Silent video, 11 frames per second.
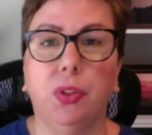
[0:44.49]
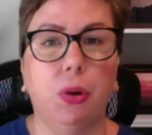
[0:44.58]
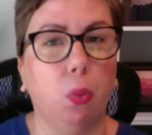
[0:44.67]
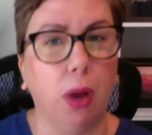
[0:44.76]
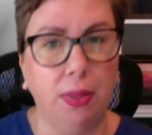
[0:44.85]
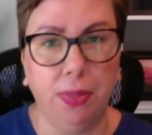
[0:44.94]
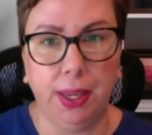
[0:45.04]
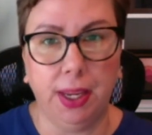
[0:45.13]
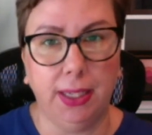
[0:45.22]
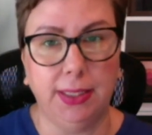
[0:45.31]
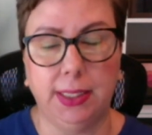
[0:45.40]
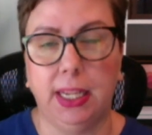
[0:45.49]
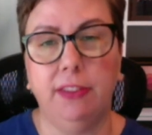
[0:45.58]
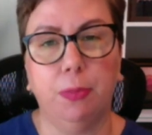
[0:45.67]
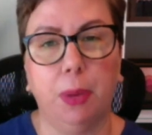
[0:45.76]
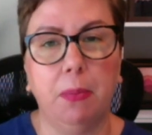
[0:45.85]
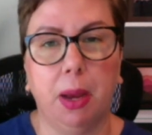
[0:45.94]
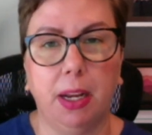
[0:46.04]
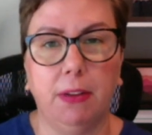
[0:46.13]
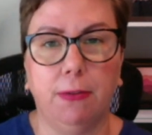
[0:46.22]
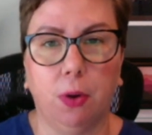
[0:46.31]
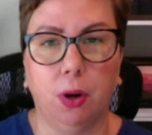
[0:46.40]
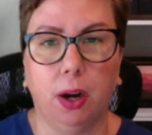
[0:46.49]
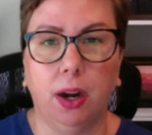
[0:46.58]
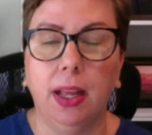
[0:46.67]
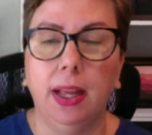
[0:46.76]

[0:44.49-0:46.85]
The one thing I save my money for